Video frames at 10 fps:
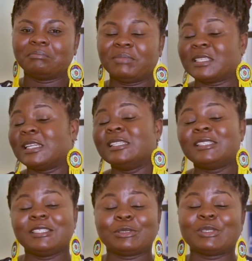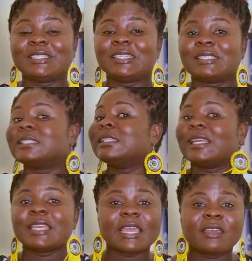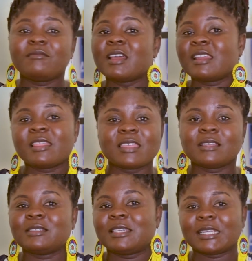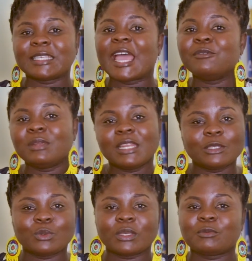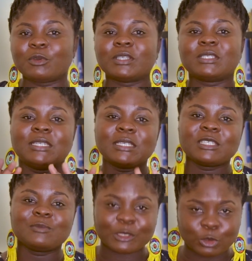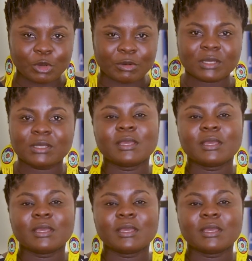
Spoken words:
personality disorders, like every other thing that I relate with, because this is my story.